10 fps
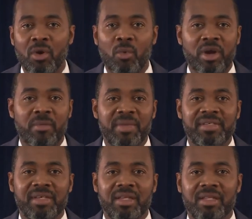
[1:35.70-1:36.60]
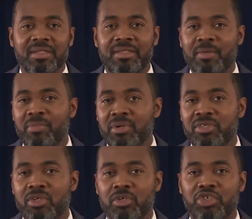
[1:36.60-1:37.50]
We are missing the simple
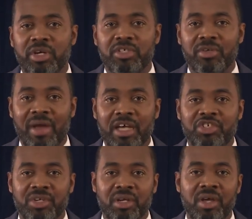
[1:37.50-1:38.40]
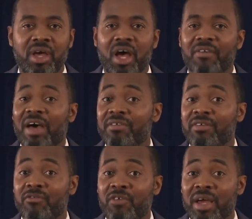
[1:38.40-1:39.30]
social interaction of having
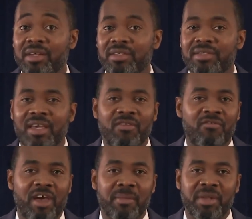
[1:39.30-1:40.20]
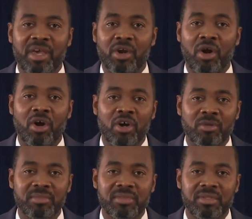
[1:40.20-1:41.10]
friends and family in our
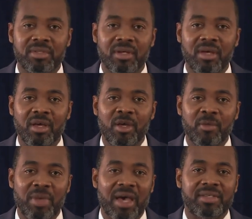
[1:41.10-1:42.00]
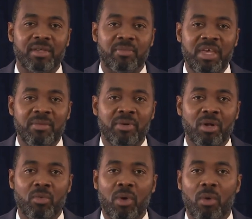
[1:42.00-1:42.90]
homes, passing
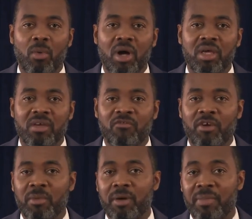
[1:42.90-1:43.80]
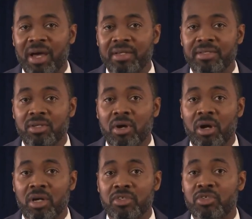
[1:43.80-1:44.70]
people while walking from our bikes and
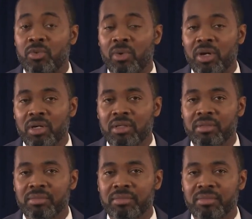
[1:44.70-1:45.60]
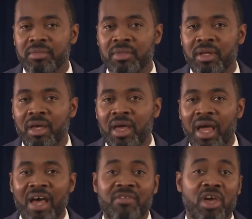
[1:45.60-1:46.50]
cars to work,
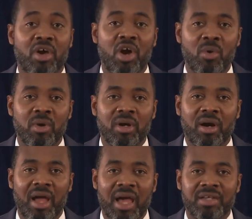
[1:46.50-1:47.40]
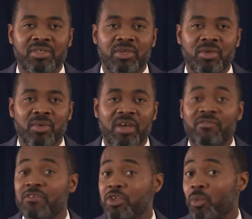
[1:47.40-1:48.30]
having a coworker ask you
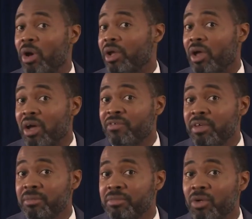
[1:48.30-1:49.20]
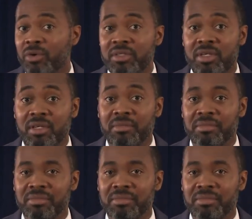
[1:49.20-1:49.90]
if you want a coffee or tea.